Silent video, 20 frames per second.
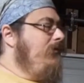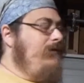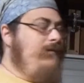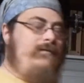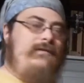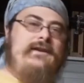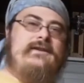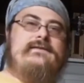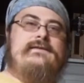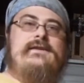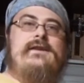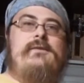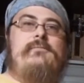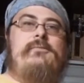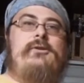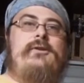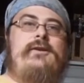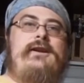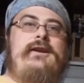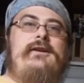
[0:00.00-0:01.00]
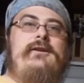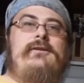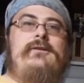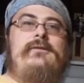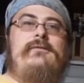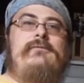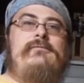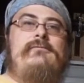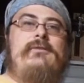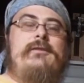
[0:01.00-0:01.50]
this number here,
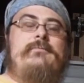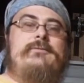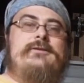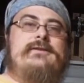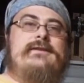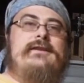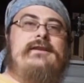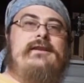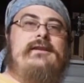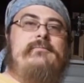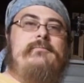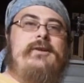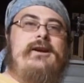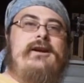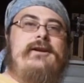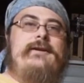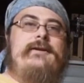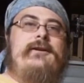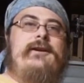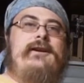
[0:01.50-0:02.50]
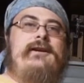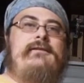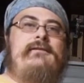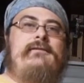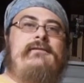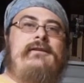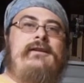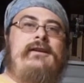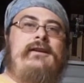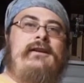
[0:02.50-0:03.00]
represented in binary.
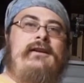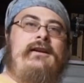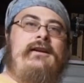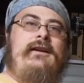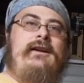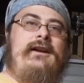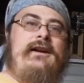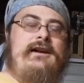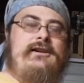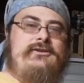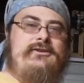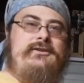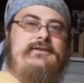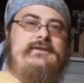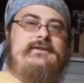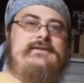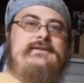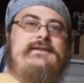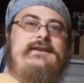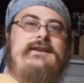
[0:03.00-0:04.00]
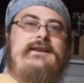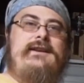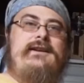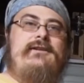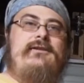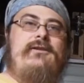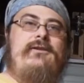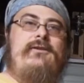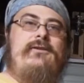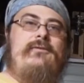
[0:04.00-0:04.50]
As you can see,
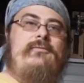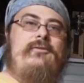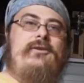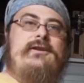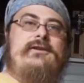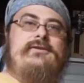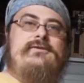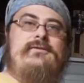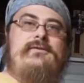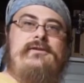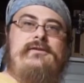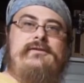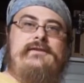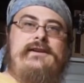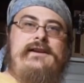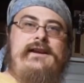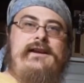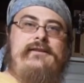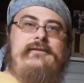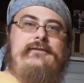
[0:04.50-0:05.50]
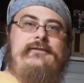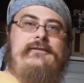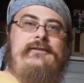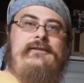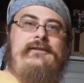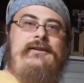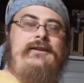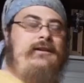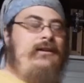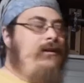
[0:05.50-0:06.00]
all the 1s are all together,
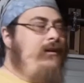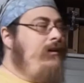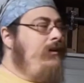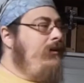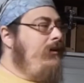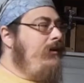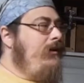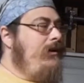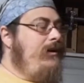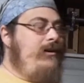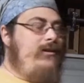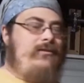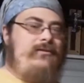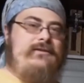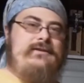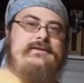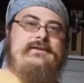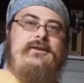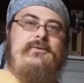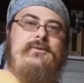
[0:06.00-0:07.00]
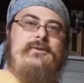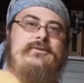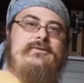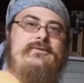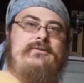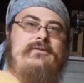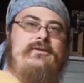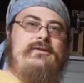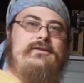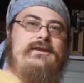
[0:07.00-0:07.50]
and all the 0s
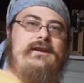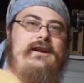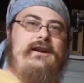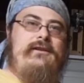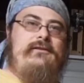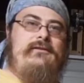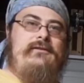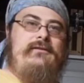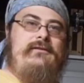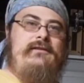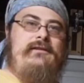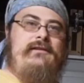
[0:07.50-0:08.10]
are all together.